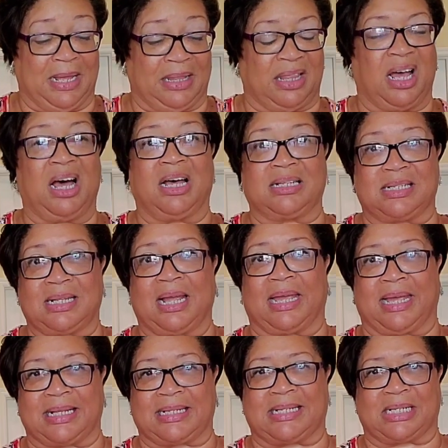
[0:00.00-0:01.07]
the husk, I
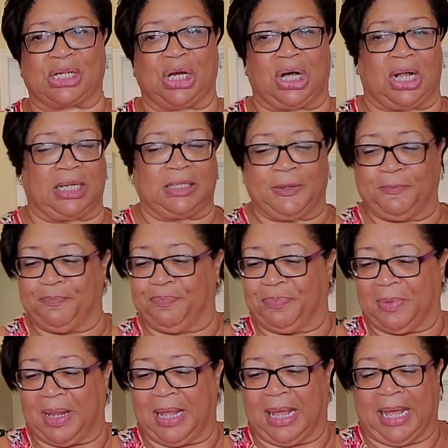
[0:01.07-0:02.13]
guess it's called,
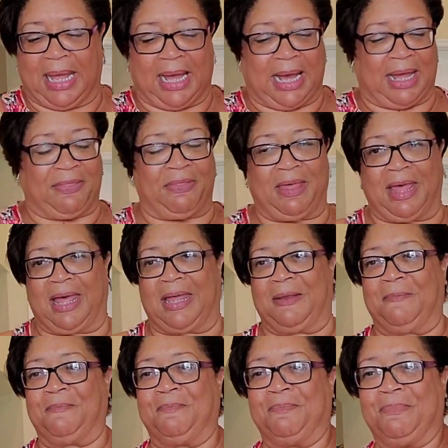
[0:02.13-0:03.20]
and
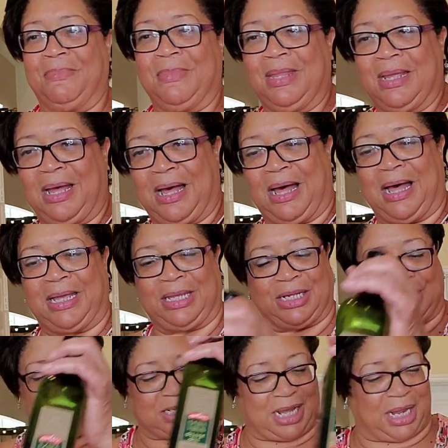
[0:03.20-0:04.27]
then you
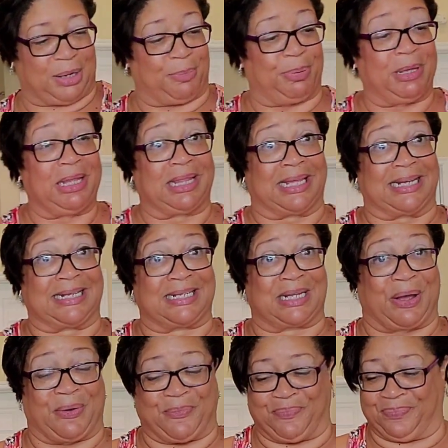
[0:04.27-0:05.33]
just kind of peel it.
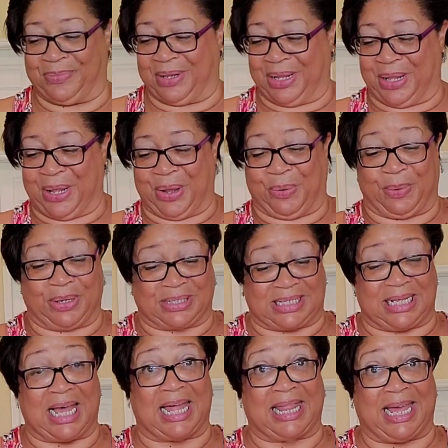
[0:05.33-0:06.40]
So we'll
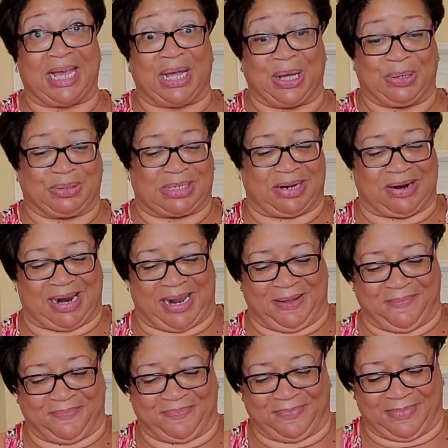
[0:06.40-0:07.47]
see how that goes. All
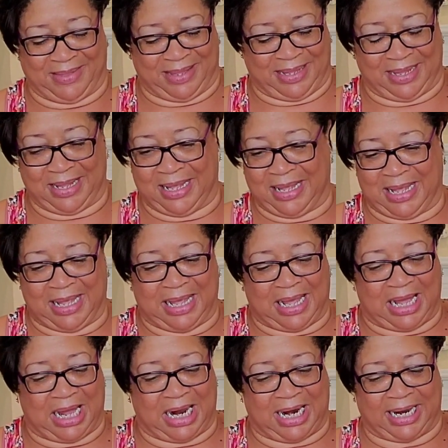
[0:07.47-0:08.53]
right.
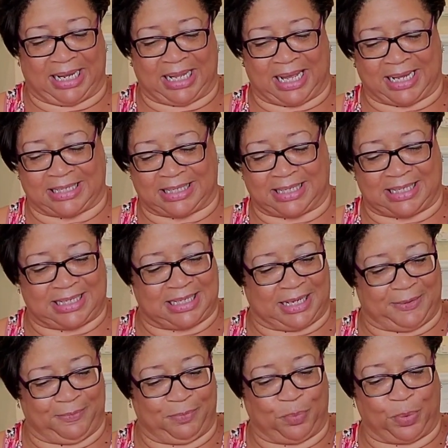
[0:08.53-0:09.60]
All right, guys, let's
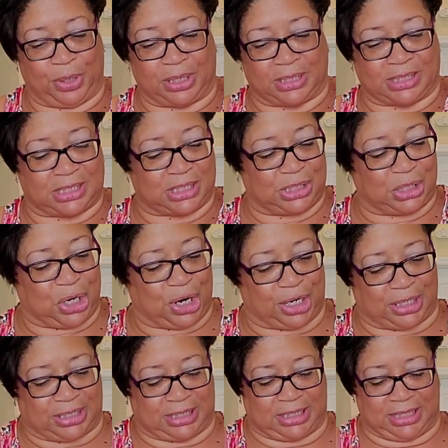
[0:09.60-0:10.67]
see. We're going to
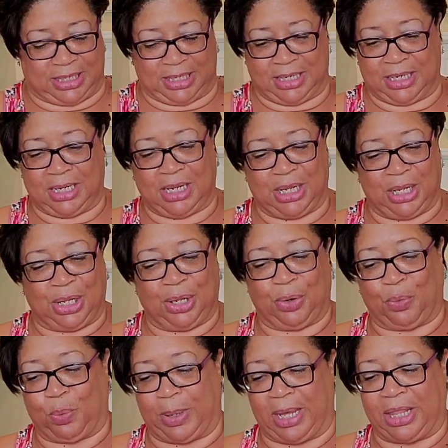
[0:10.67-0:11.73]
start
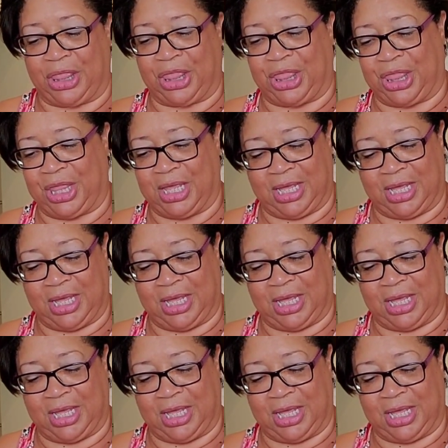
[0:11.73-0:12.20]
with